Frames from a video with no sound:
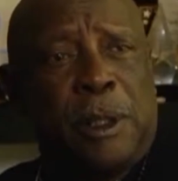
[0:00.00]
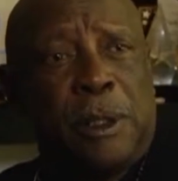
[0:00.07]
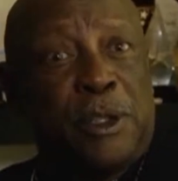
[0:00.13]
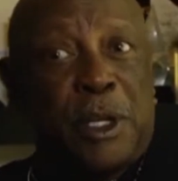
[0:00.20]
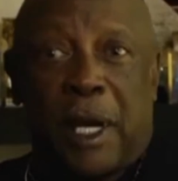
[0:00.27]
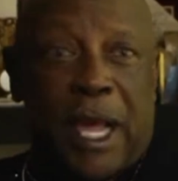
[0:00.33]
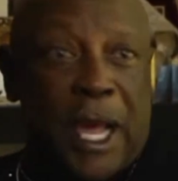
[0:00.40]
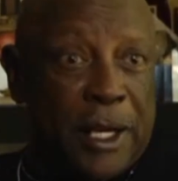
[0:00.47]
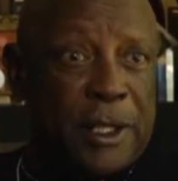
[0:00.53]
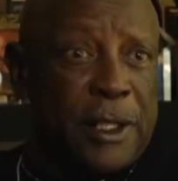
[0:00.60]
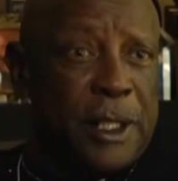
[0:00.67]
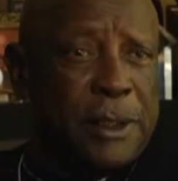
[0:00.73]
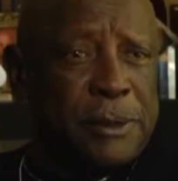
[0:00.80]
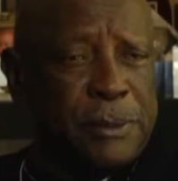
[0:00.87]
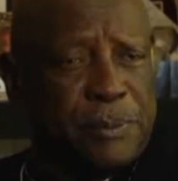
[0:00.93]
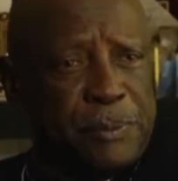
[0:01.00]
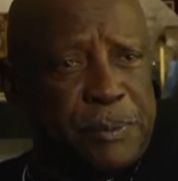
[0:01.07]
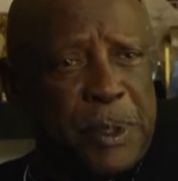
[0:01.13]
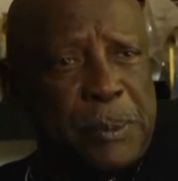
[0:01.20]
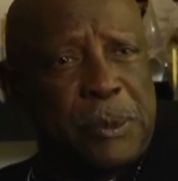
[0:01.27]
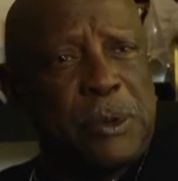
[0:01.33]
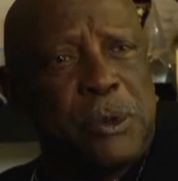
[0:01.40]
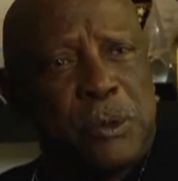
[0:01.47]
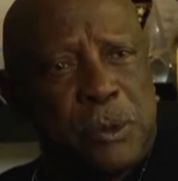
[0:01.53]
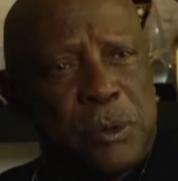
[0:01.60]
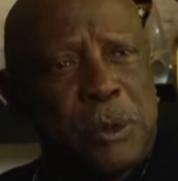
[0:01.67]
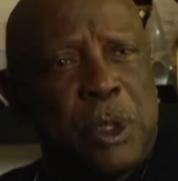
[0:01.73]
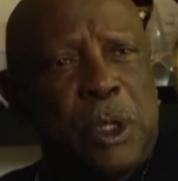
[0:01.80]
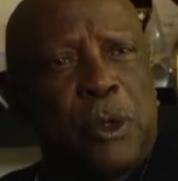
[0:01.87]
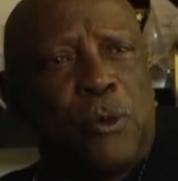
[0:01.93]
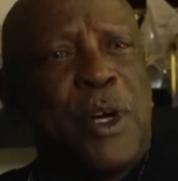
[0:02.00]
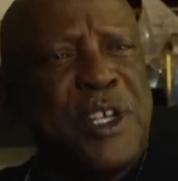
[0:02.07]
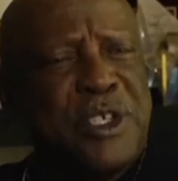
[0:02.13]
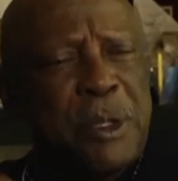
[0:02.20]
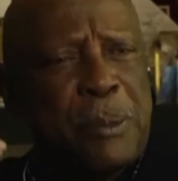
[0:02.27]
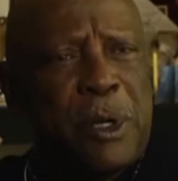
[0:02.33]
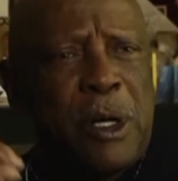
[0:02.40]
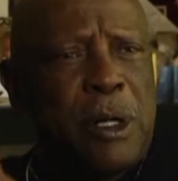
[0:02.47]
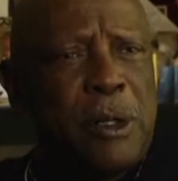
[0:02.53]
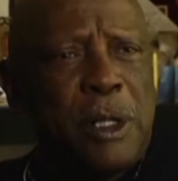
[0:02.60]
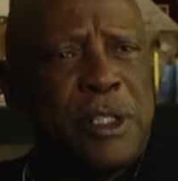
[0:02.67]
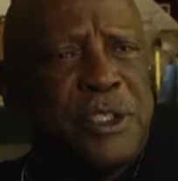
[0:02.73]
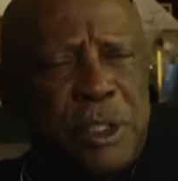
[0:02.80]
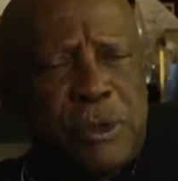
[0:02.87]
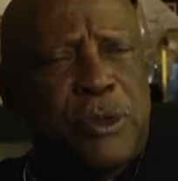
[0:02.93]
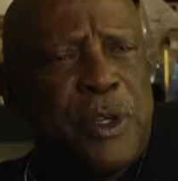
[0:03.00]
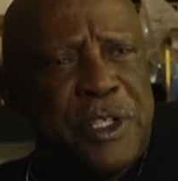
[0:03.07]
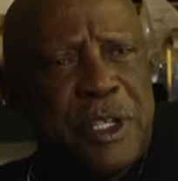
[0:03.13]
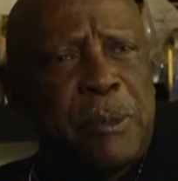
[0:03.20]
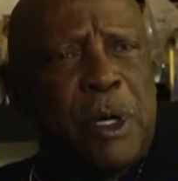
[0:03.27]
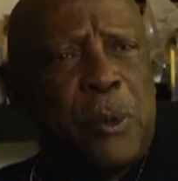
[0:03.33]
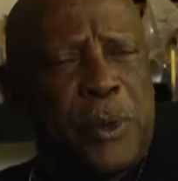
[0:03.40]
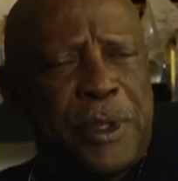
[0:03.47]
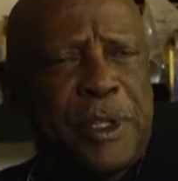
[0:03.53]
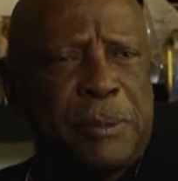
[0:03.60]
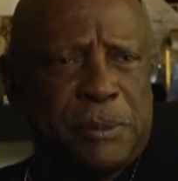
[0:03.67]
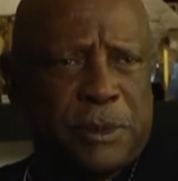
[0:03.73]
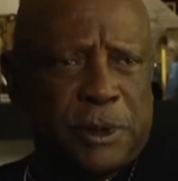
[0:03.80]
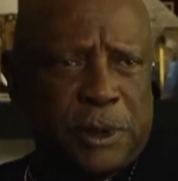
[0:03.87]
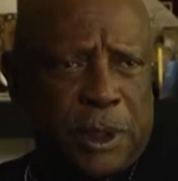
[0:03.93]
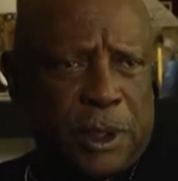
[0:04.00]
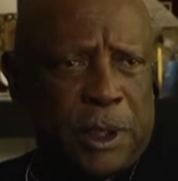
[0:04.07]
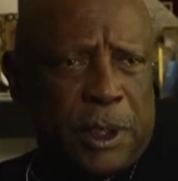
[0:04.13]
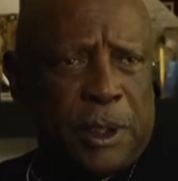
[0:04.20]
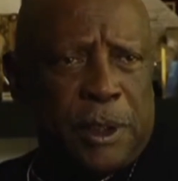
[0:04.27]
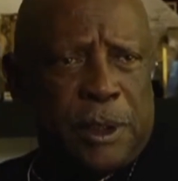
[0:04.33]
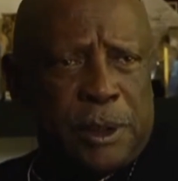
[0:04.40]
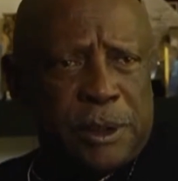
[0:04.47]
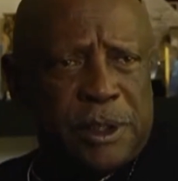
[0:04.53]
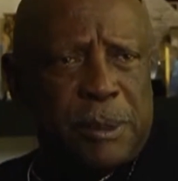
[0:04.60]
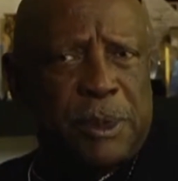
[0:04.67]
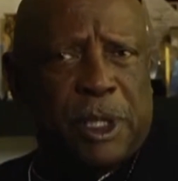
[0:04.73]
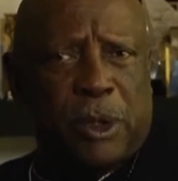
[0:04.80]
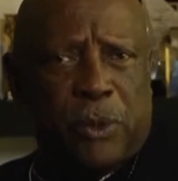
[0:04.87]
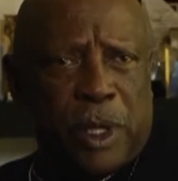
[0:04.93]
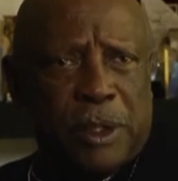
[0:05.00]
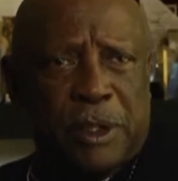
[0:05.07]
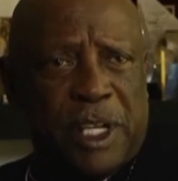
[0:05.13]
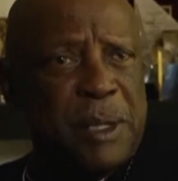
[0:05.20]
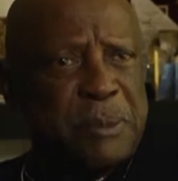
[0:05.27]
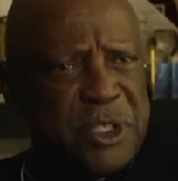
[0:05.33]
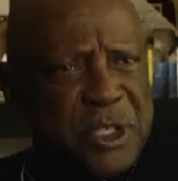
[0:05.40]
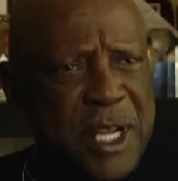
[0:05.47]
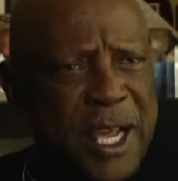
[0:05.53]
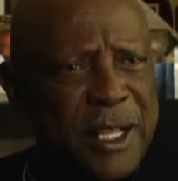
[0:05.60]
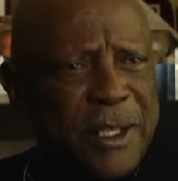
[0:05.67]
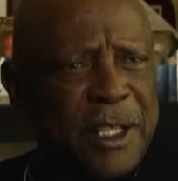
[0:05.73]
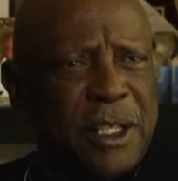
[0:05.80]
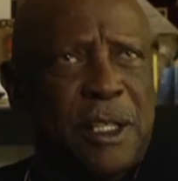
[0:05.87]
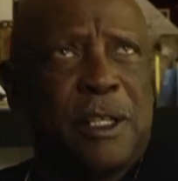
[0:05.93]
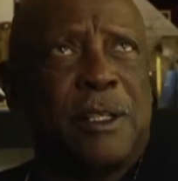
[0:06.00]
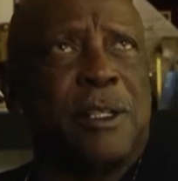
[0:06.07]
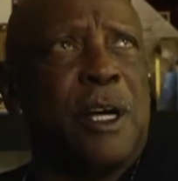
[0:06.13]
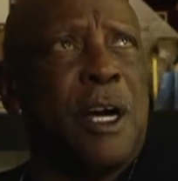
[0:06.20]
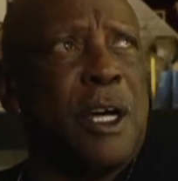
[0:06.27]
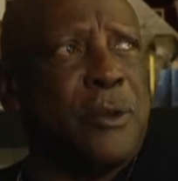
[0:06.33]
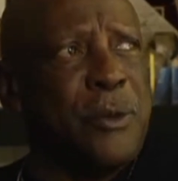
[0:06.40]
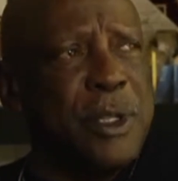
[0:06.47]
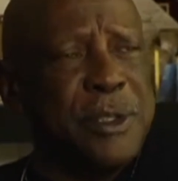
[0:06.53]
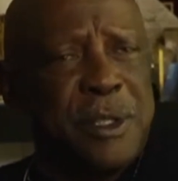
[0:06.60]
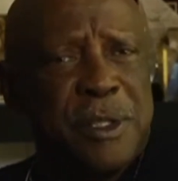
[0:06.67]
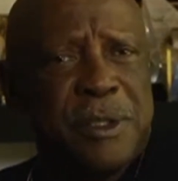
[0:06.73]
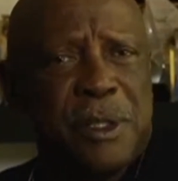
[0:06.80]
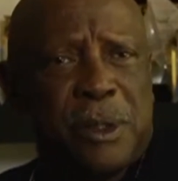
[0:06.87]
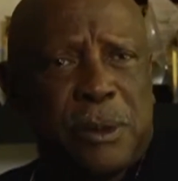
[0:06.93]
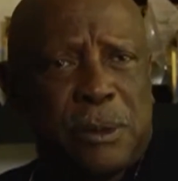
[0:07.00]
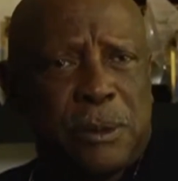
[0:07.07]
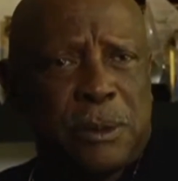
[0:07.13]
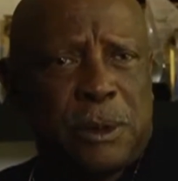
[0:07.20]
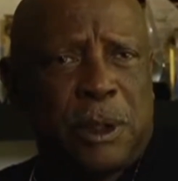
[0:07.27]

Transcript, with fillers: Diana and people who raised the bar, and she was raising the bar with them. Some of the great, Kim Stanley, God rest her soul.